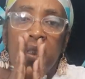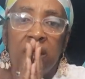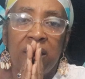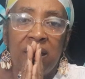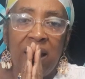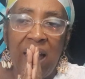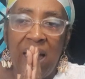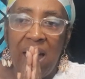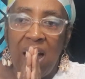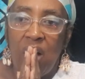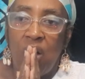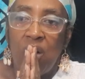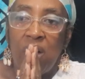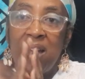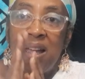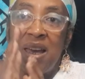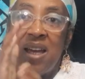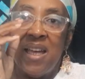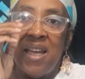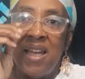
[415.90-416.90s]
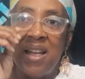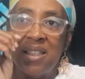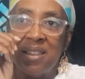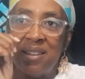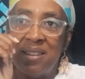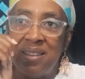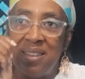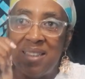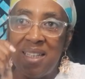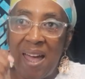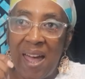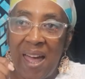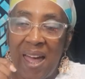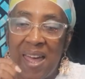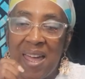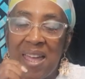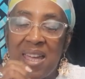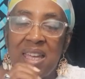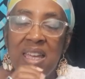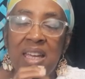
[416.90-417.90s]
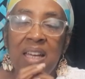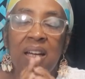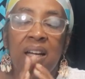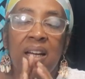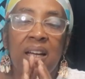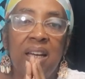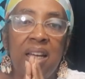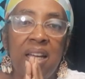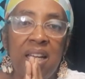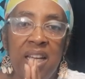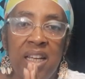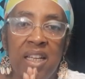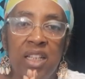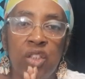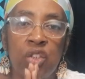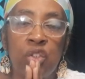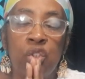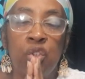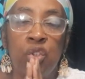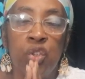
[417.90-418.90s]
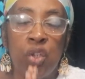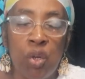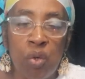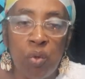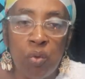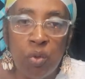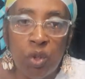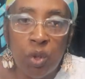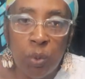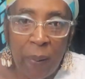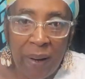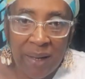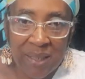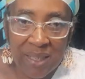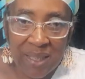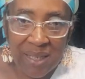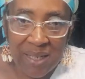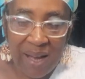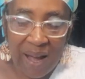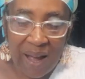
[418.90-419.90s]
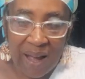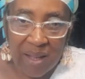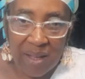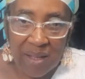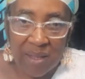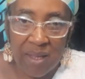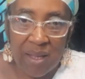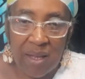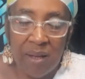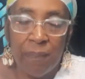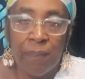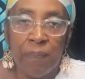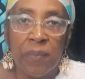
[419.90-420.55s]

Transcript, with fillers: Now, his day is June 29th.